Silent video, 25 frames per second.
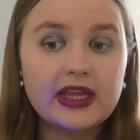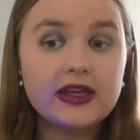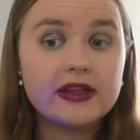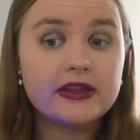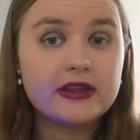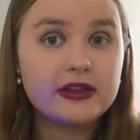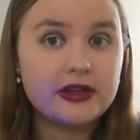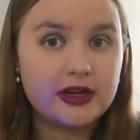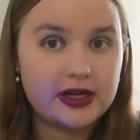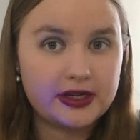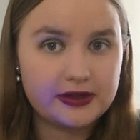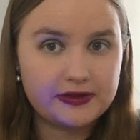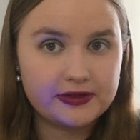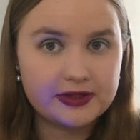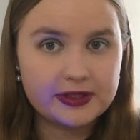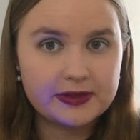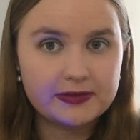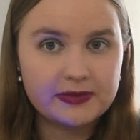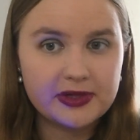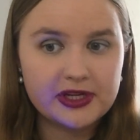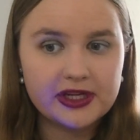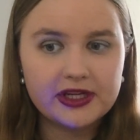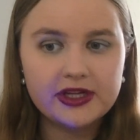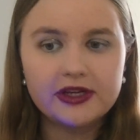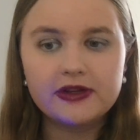Niall's
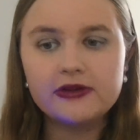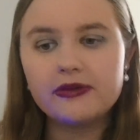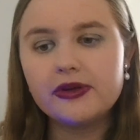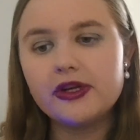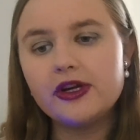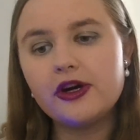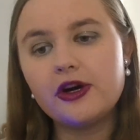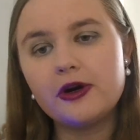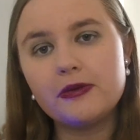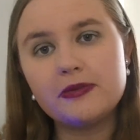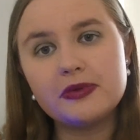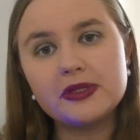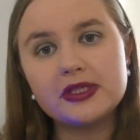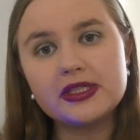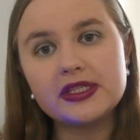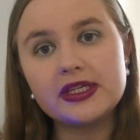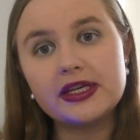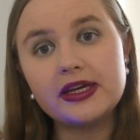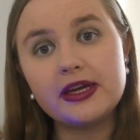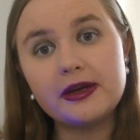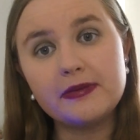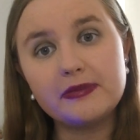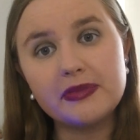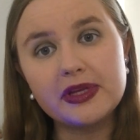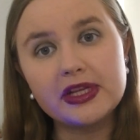Mercury
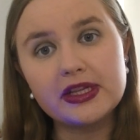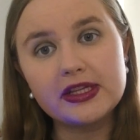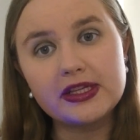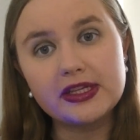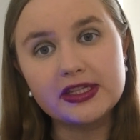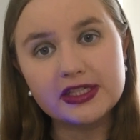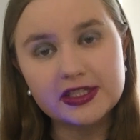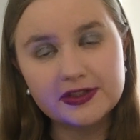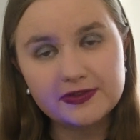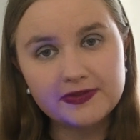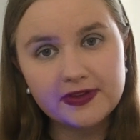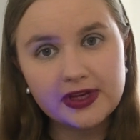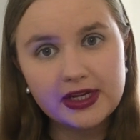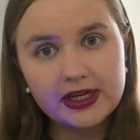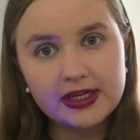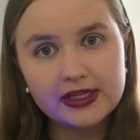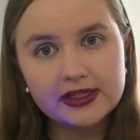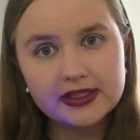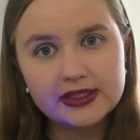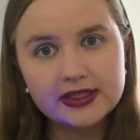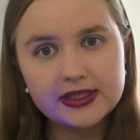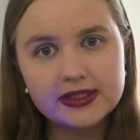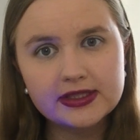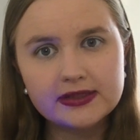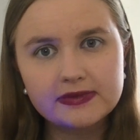opposite Amelia's
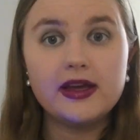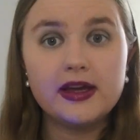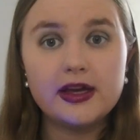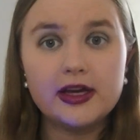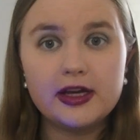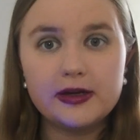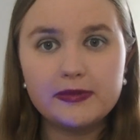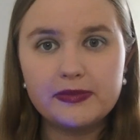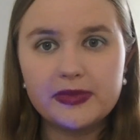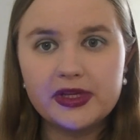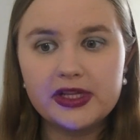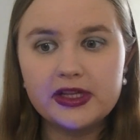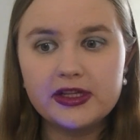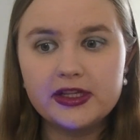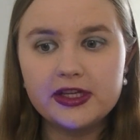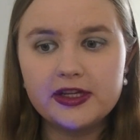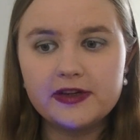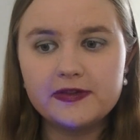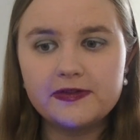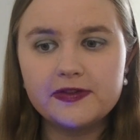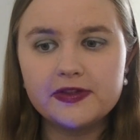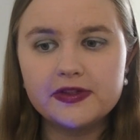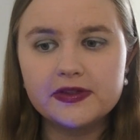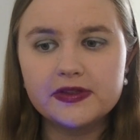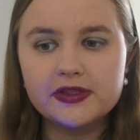Venus. Amelia
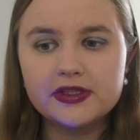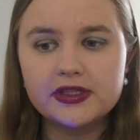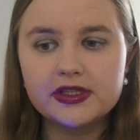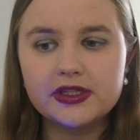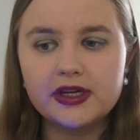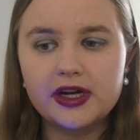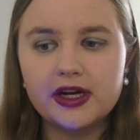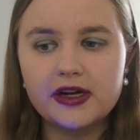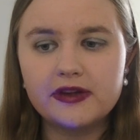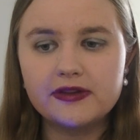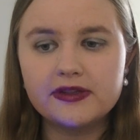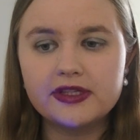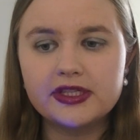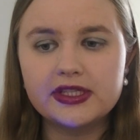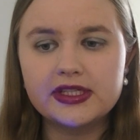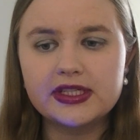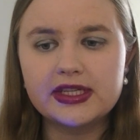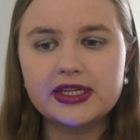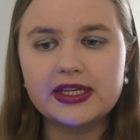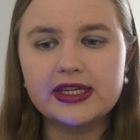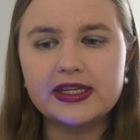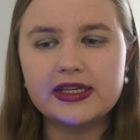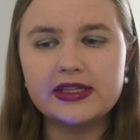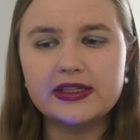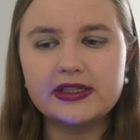feels Niall
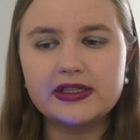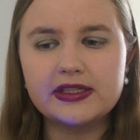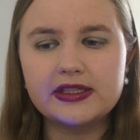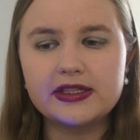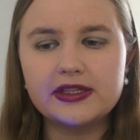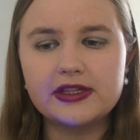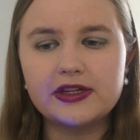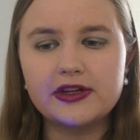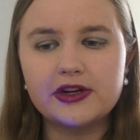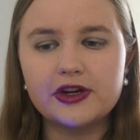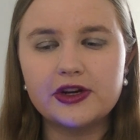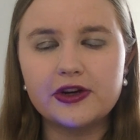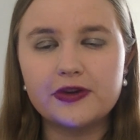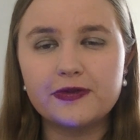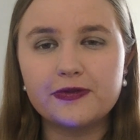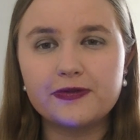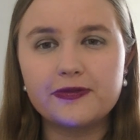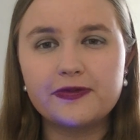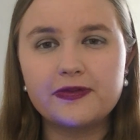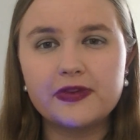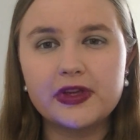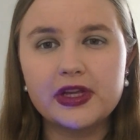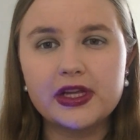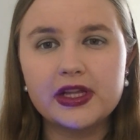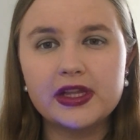doesn't consider her
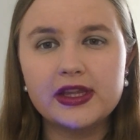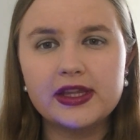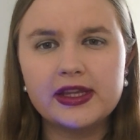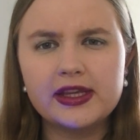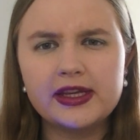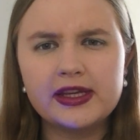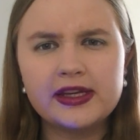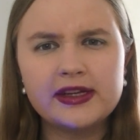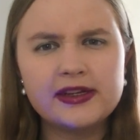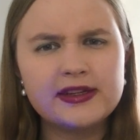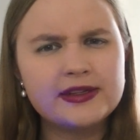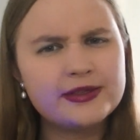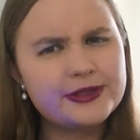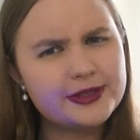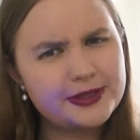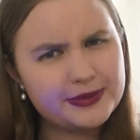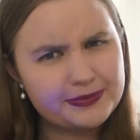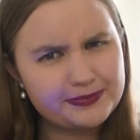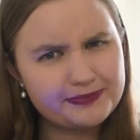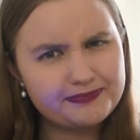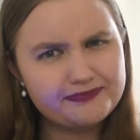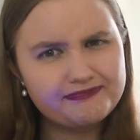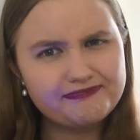feelings.